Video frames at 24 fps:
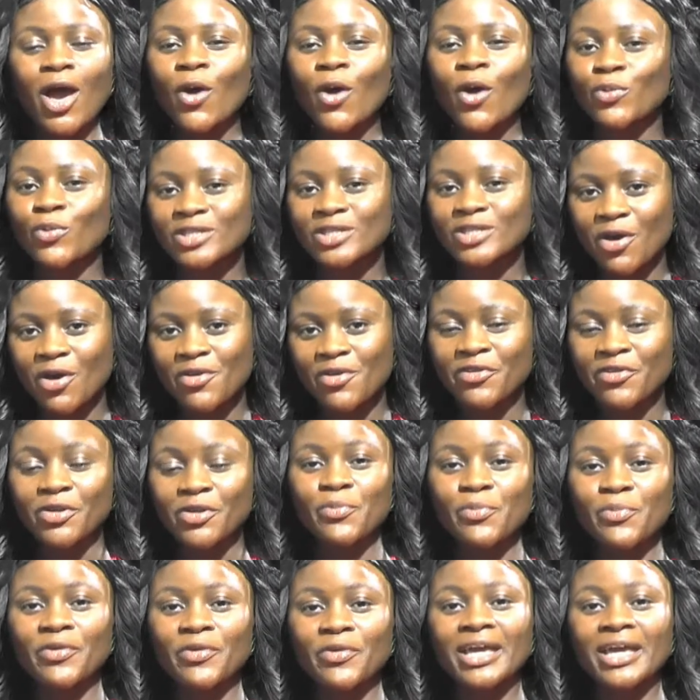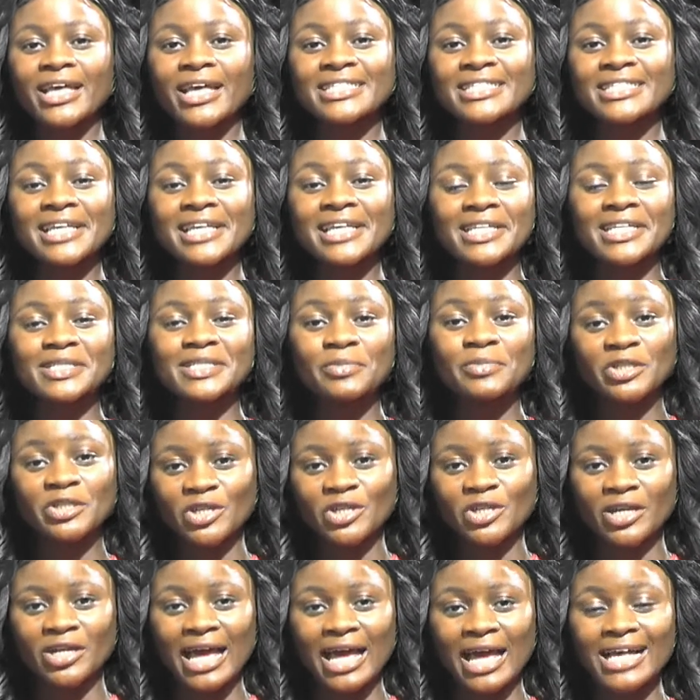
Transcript: We're sorry for the break in transmission.